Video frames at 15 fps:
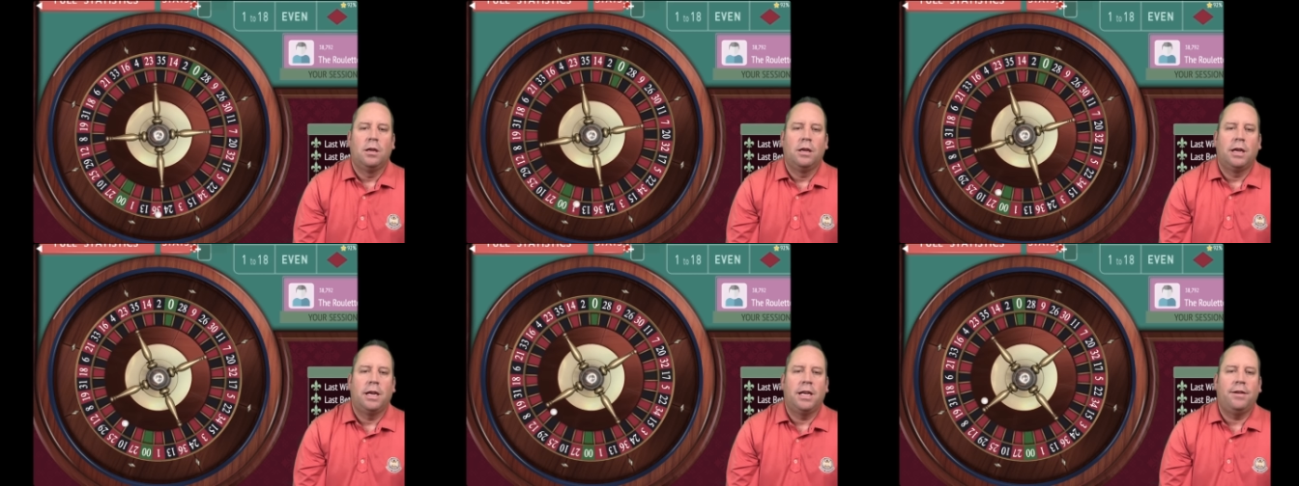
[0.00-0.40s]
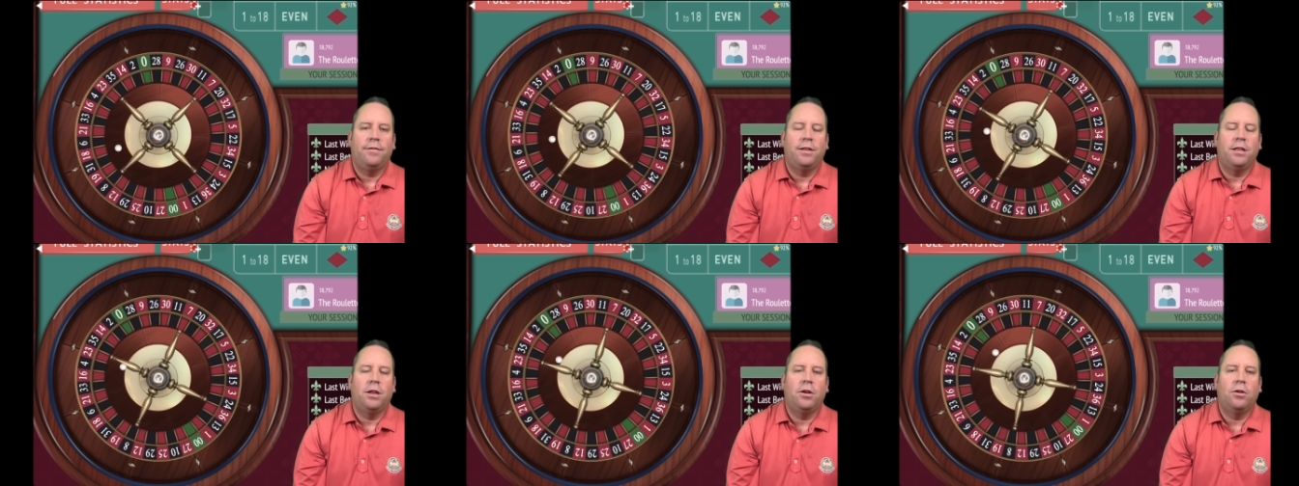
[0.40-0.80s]
And
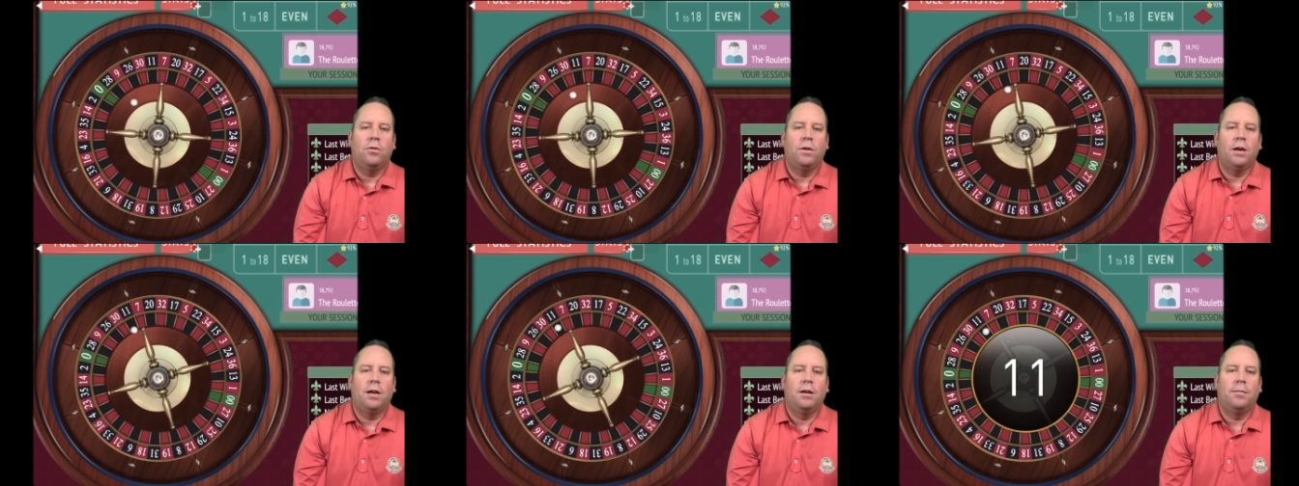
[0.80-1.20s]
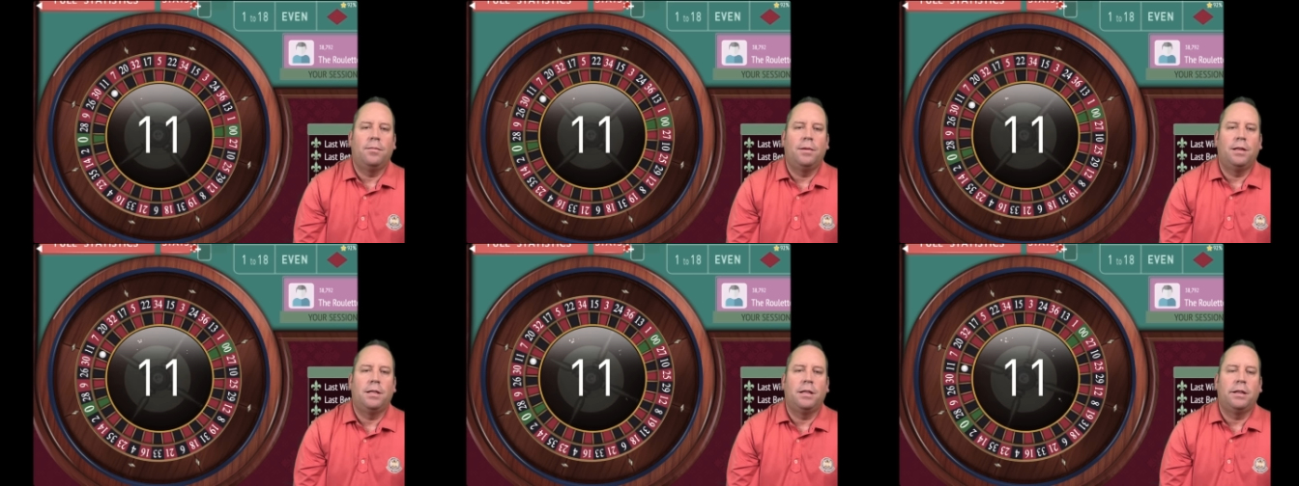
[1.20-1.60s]
even though um,
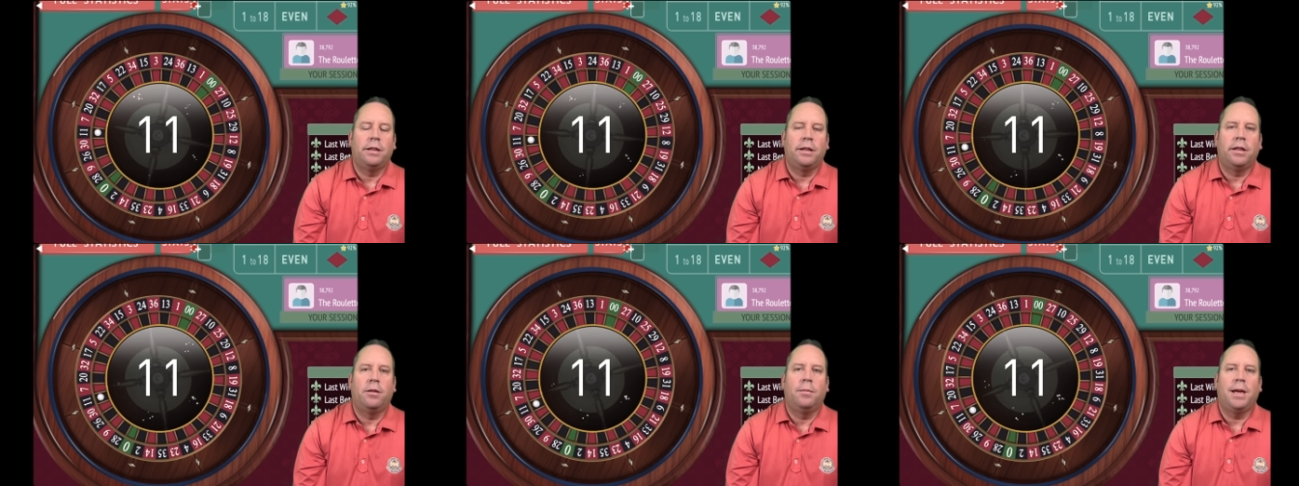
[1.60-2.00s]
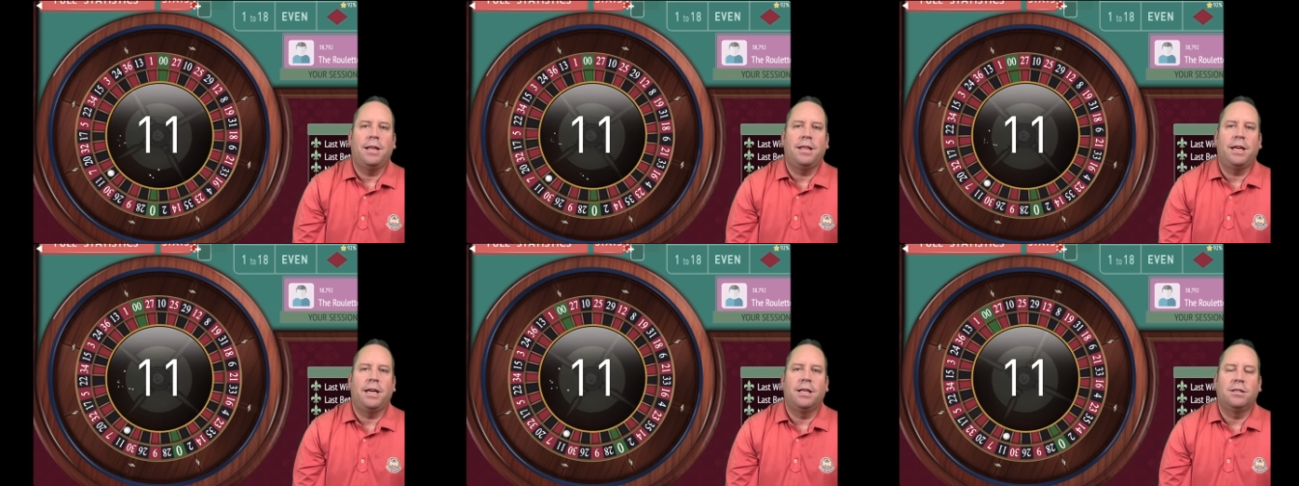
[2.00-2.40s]
the main
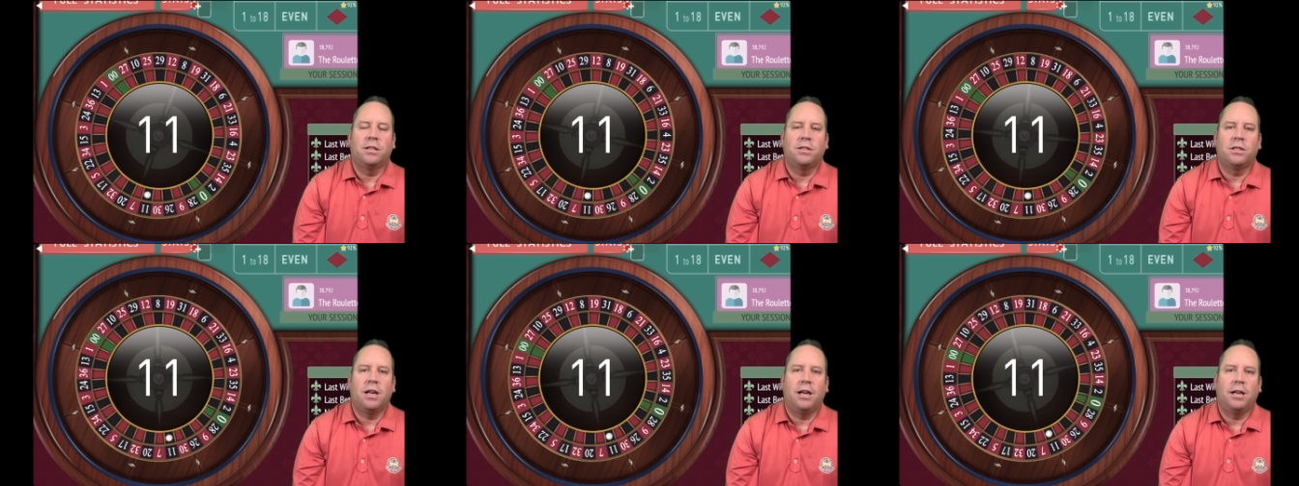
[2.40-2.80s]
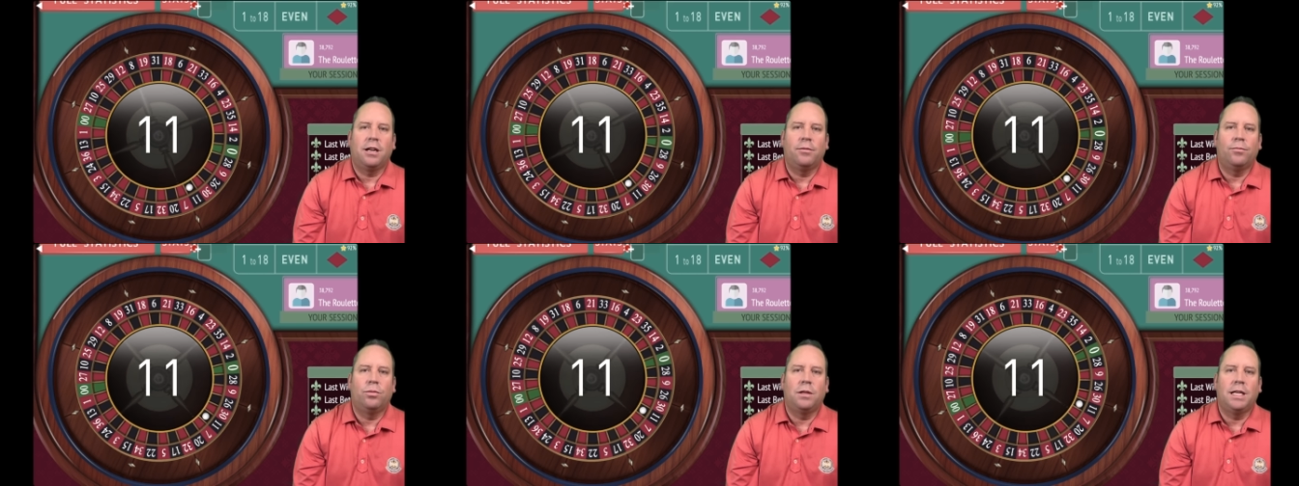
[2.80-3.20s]
thing is it's not a
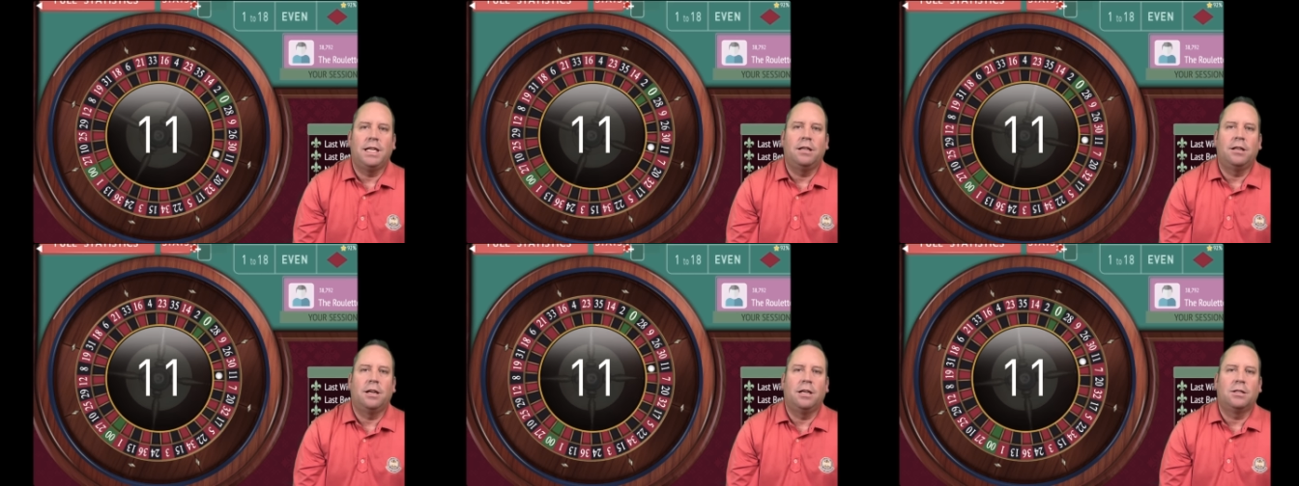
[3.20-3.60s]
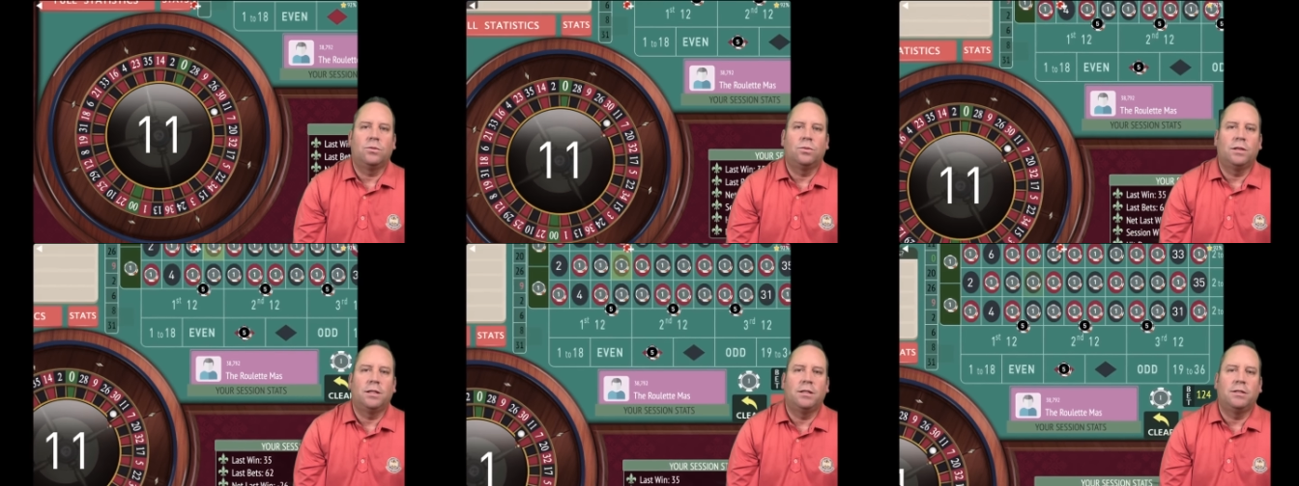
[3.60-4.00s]
complete loss
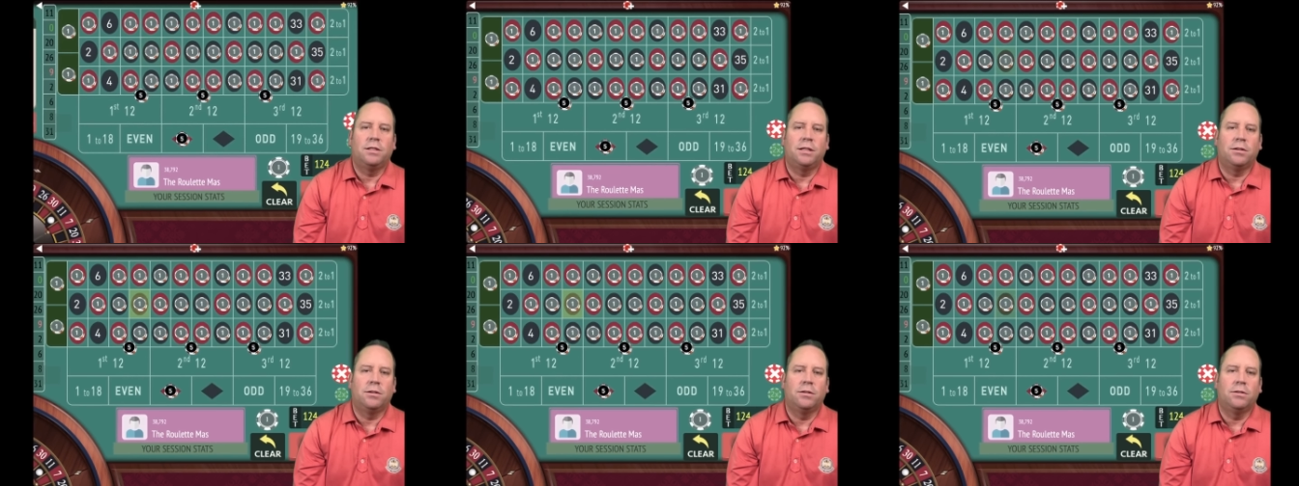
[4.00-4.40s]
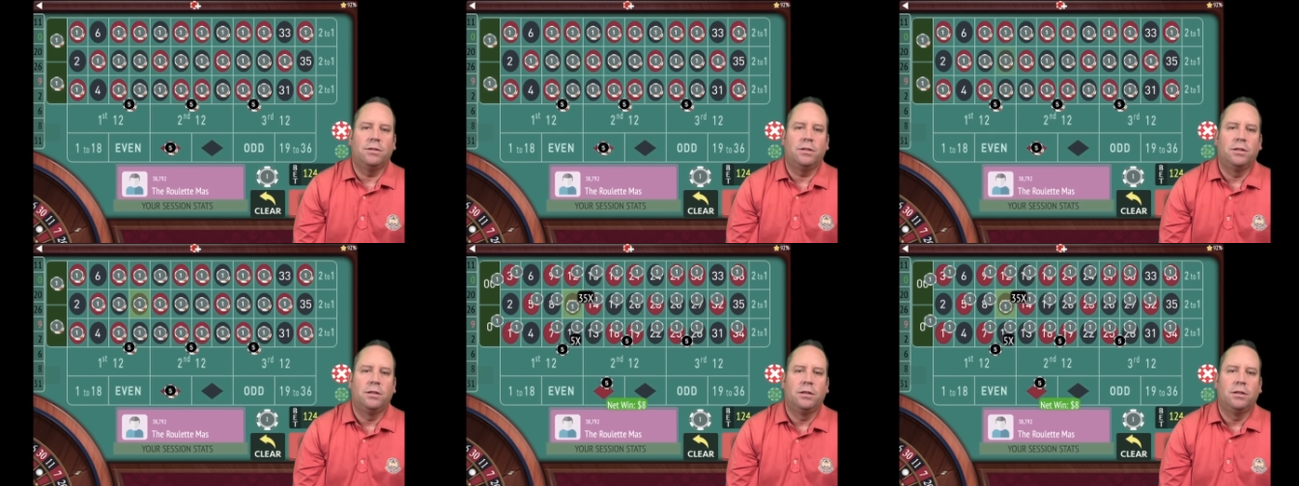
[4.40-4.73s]
with the zeros.